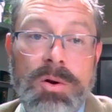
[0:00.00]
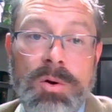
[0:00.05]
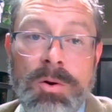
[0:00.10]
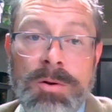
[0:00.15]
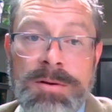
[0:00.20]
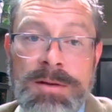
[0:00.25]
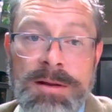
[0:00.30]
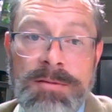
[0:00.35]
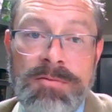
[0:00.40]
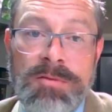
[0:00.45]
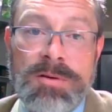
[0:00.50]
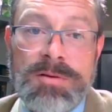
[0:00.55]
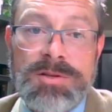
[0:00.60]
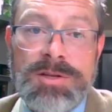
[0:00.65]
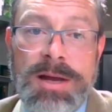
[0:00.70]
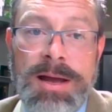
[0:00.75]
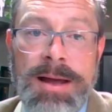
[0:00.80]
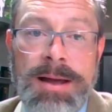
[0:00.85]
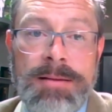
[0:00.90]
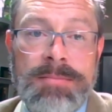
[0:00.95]
or different
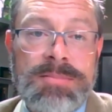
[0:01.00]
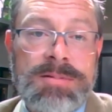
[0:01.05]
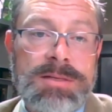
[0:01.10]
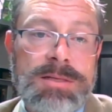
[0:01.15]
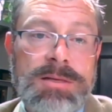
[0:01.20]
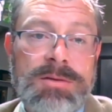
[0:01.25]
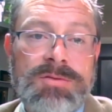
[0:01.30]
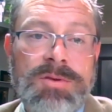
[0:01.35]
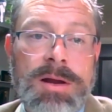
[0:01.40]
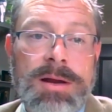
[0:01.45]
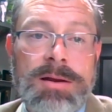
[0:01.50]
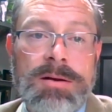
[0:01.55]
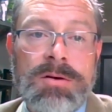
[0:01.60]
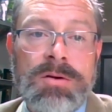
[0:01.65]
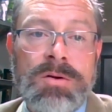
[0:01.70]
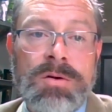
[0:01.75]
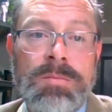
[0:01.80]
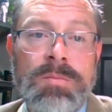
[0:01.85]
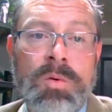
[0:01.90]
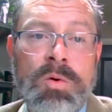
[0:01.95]
jobs to try to
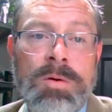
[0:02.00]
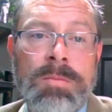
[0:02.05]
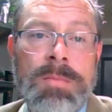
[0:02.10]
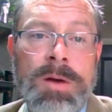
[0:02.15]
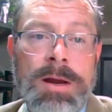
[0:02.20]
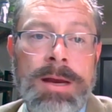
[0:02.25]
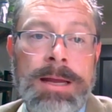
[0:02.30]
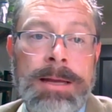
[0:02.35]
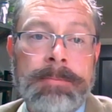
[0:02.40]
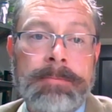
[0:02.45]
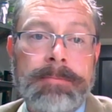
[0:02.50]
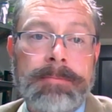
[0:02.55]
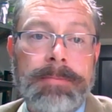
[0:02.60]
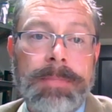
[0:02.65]
earn more money